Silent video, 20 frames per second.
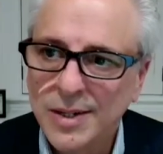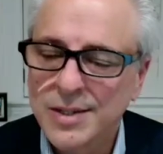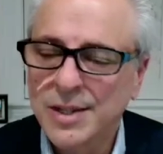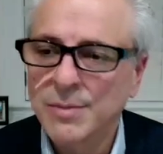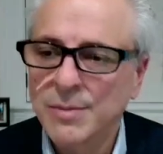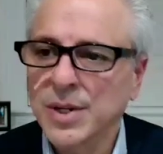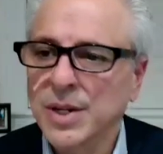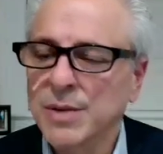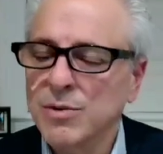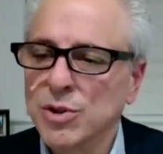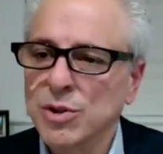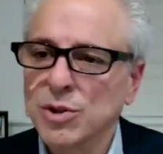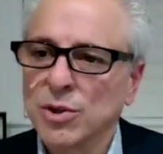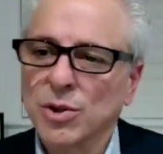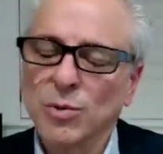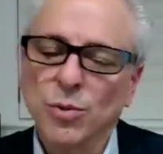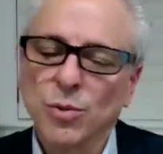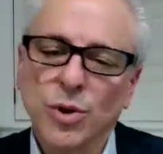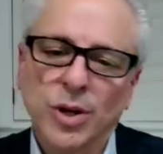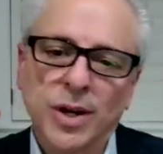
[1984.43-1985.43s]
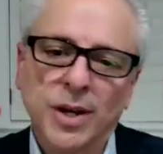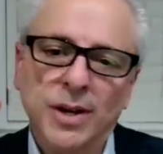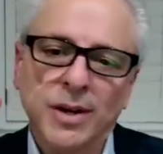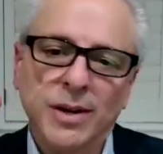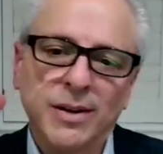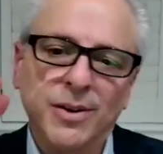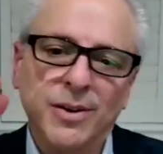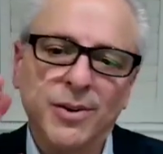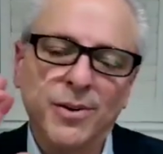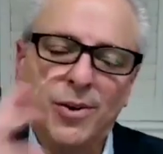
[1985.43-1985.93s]
Sometimes you can work
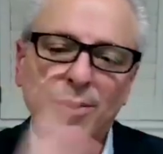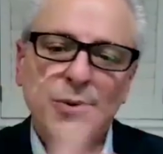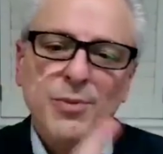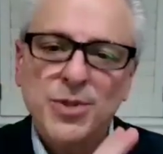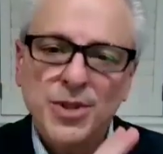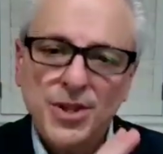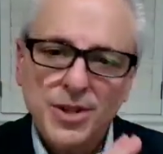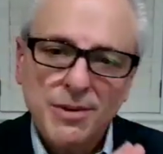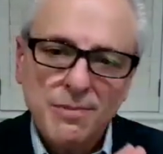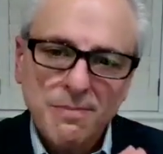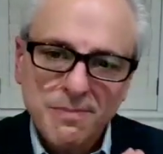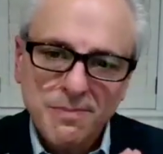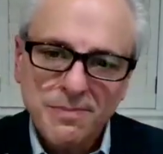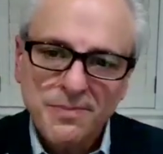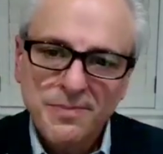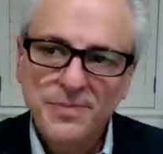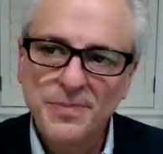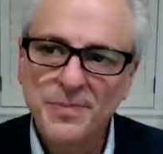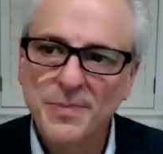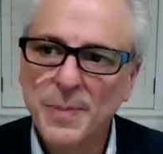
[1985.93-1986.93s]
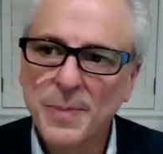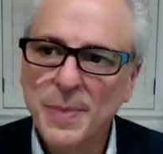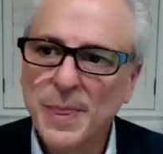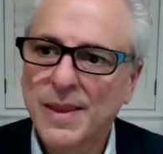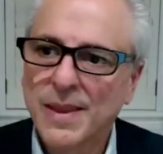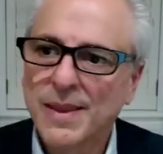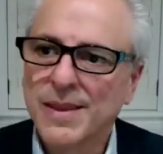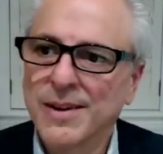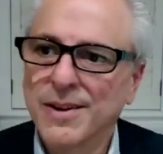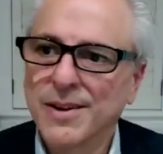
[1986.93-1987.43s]
out at your home gym,
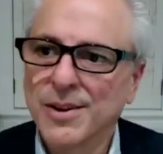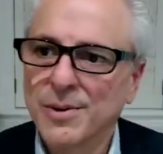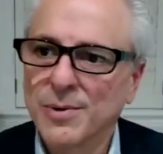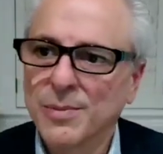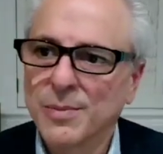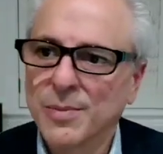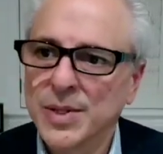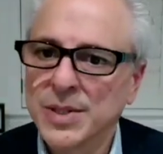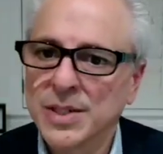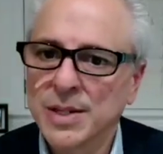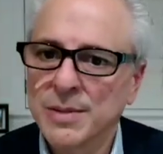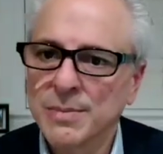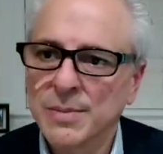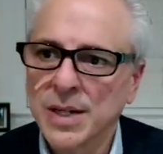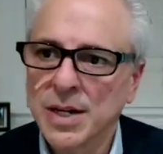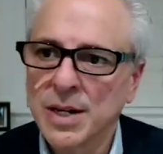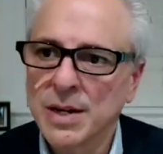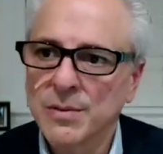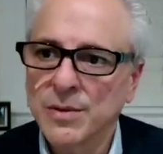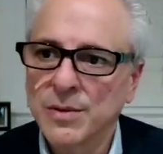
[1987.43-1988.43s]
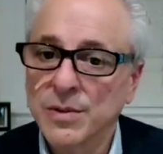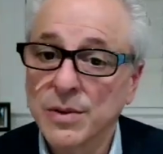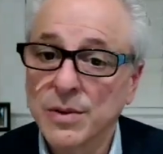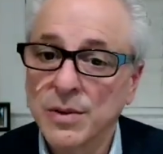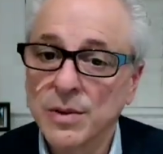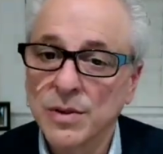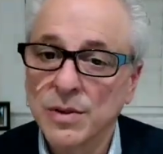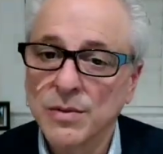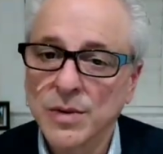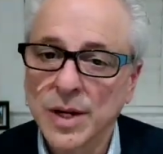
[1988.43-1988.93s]
but sometimes
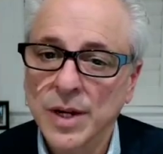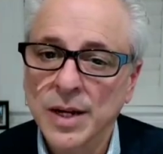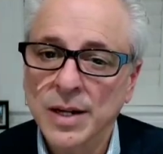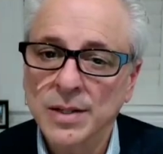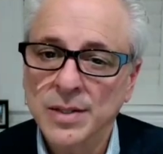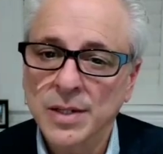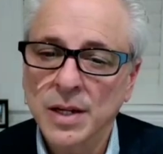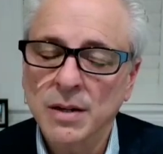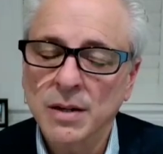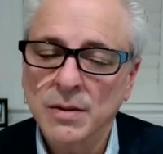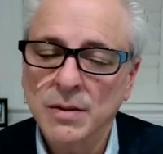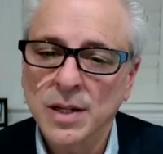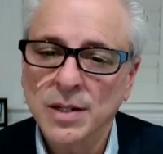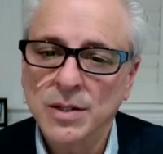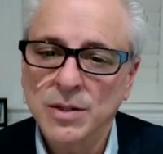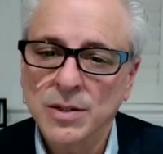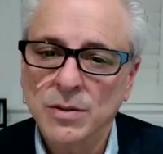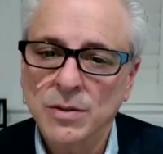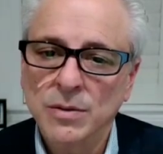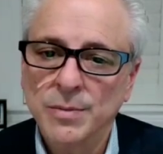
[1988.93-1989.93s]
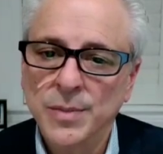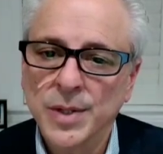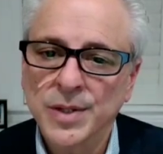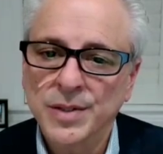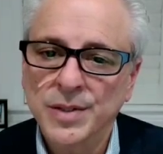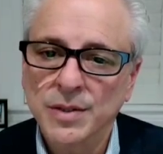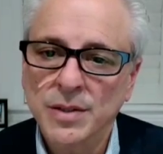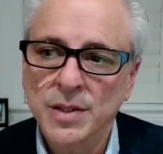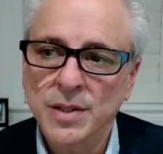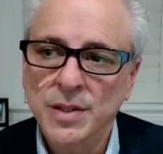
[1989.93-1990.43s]
you've got a psychological
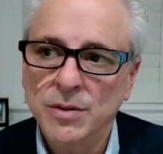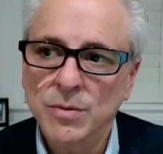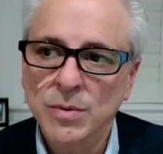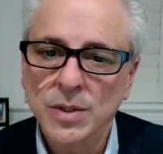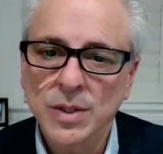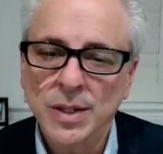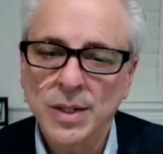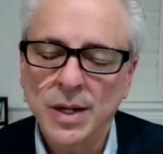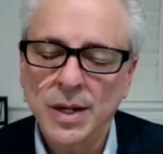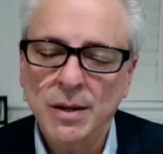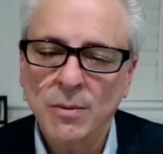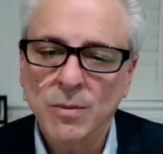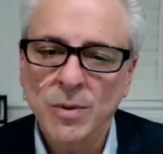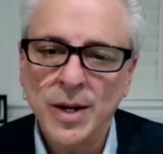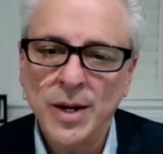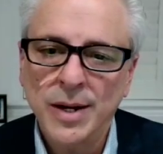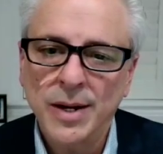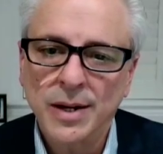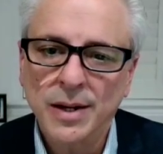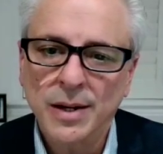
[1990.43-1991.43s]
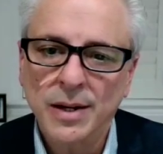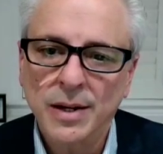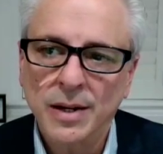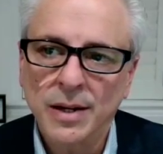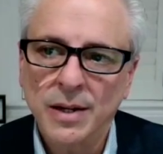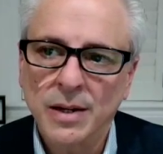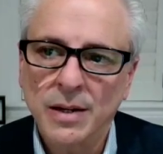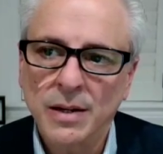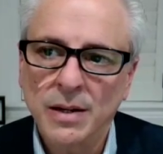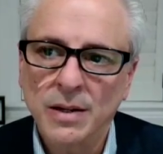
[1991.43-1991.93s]
muscle that's really out of whack.
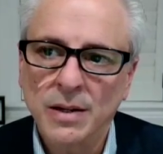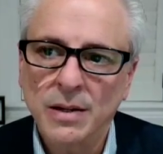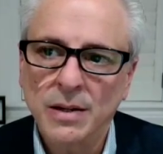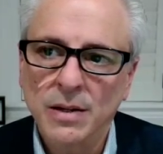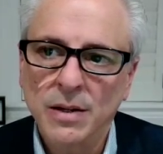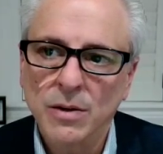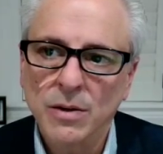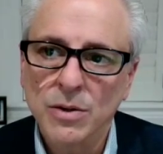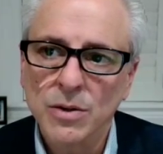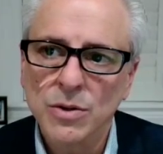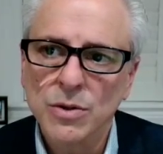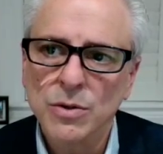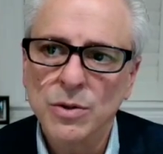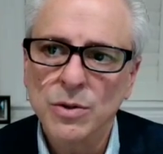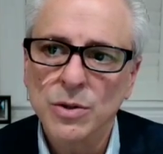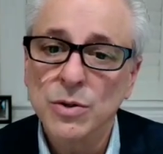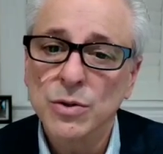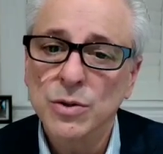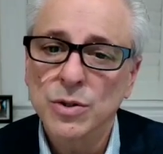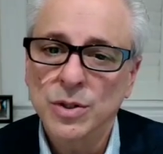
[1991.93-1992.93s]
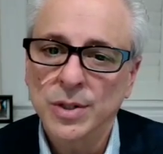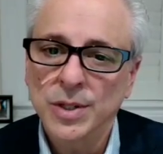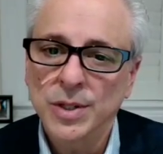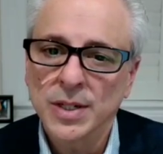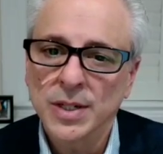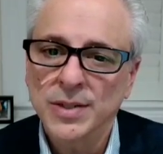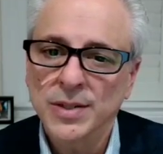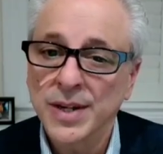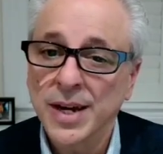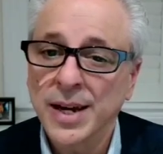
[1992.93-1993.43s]
And,
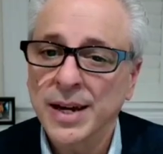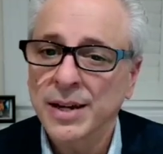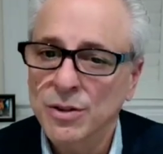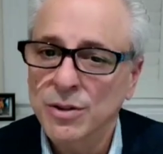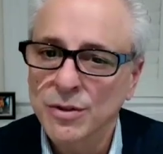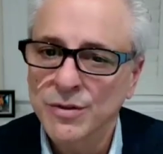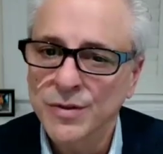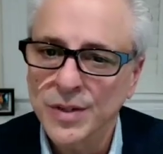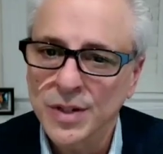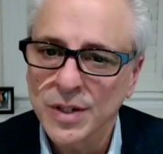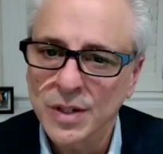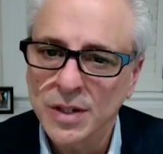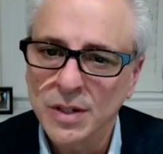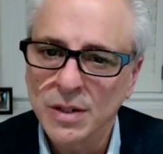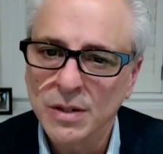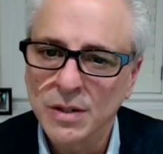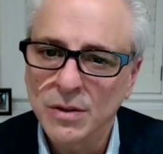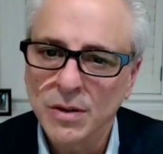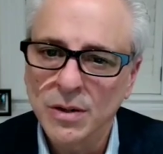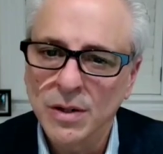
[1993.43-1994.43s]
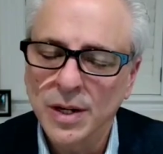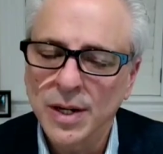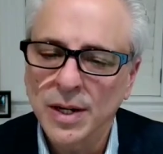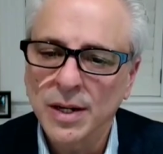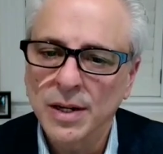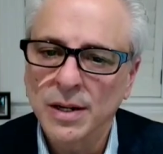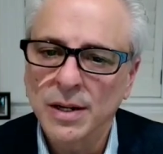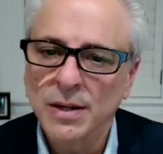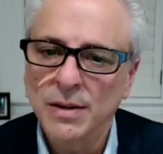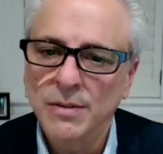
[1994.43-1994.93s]
usually it's atrophied or it
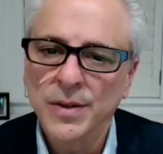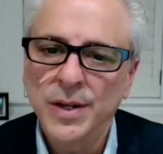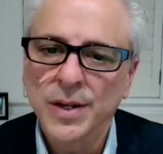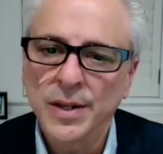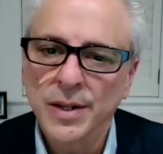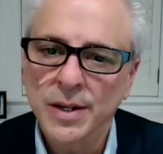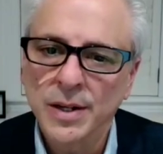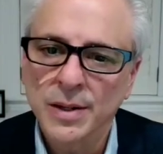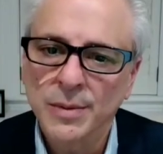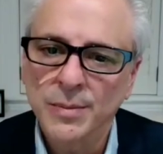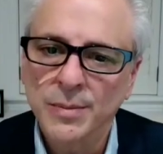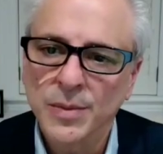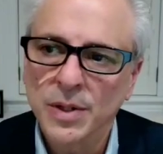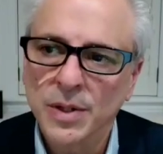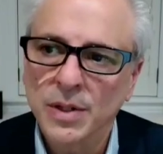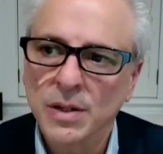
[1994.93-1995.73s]
hadn't developed.